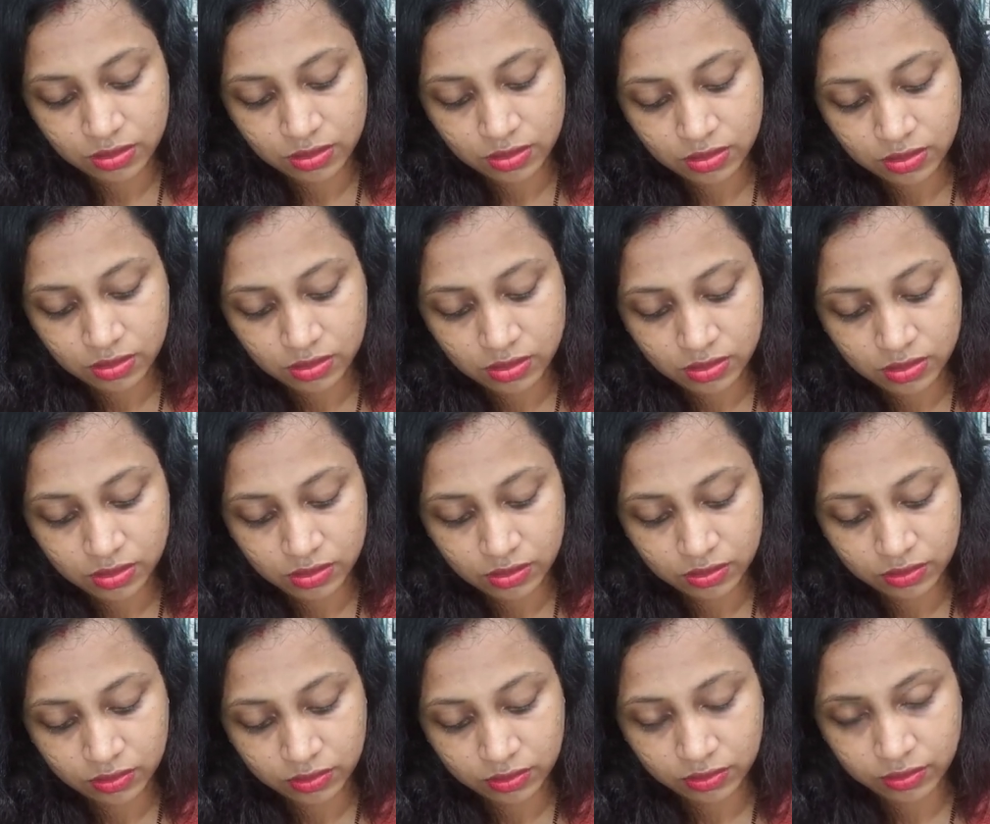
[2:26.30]

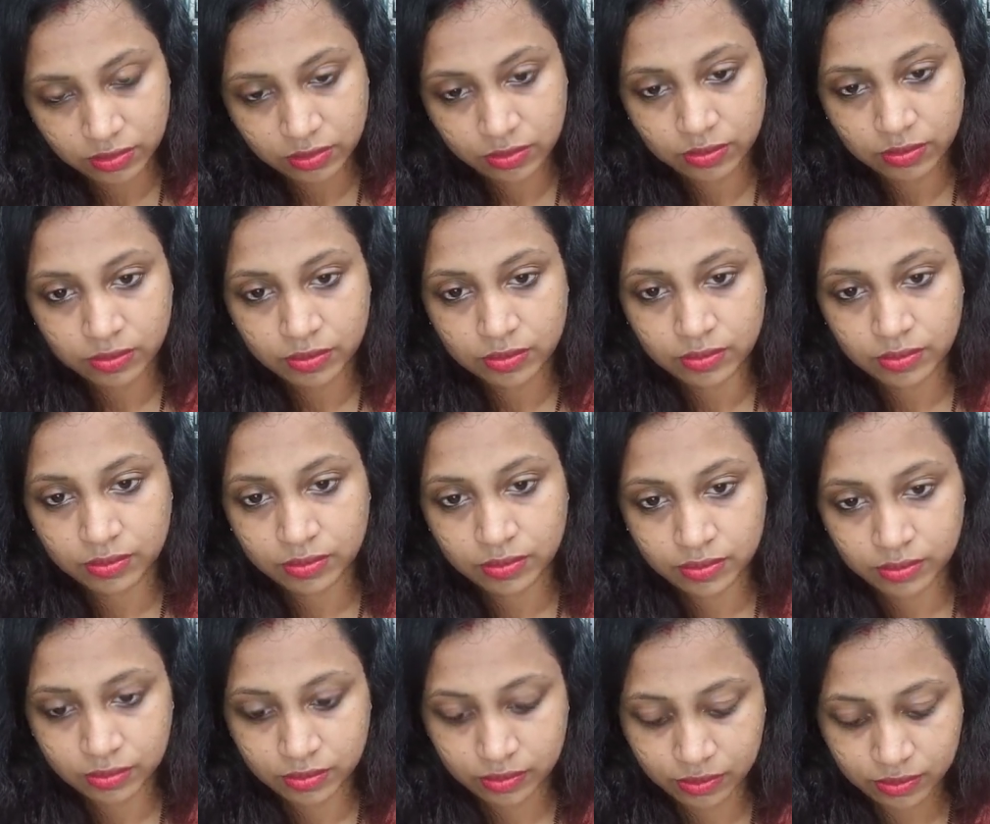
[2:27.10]

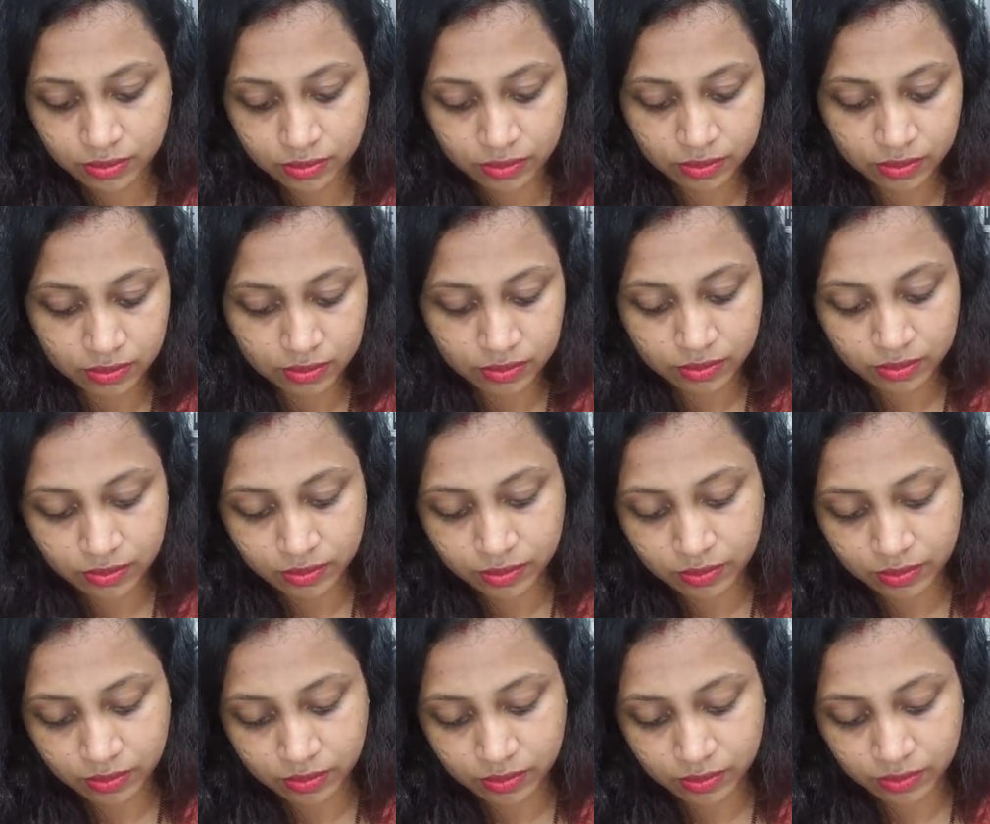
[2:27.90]

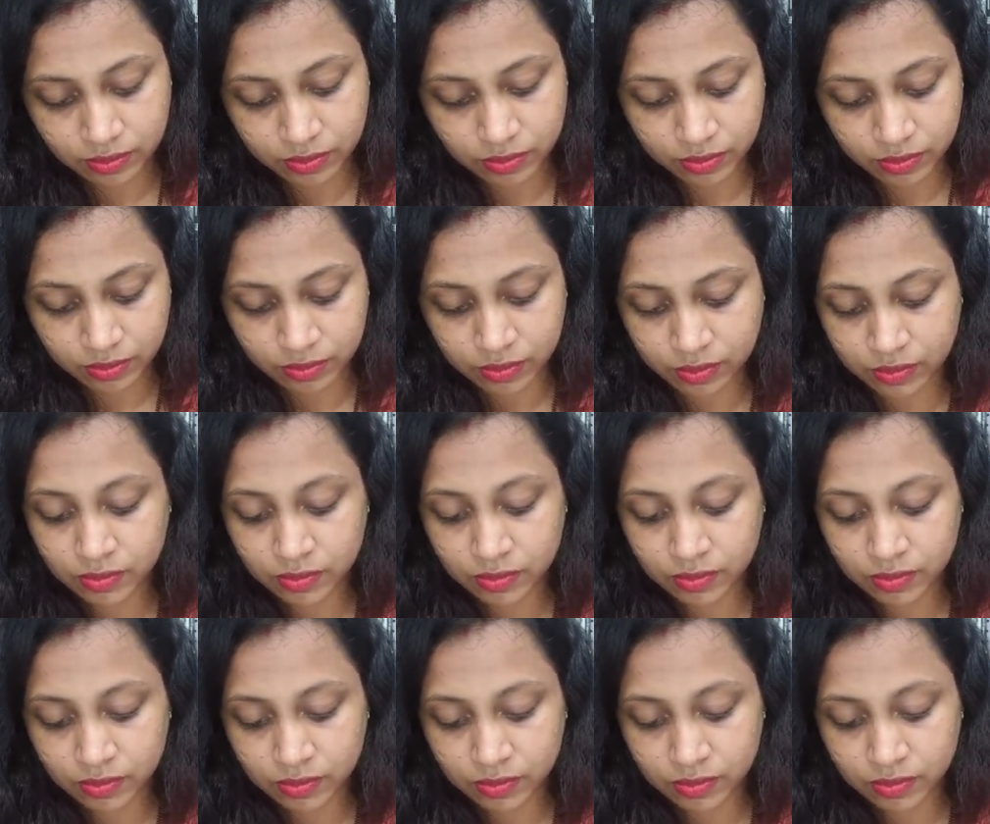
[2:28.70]
Nothing is said.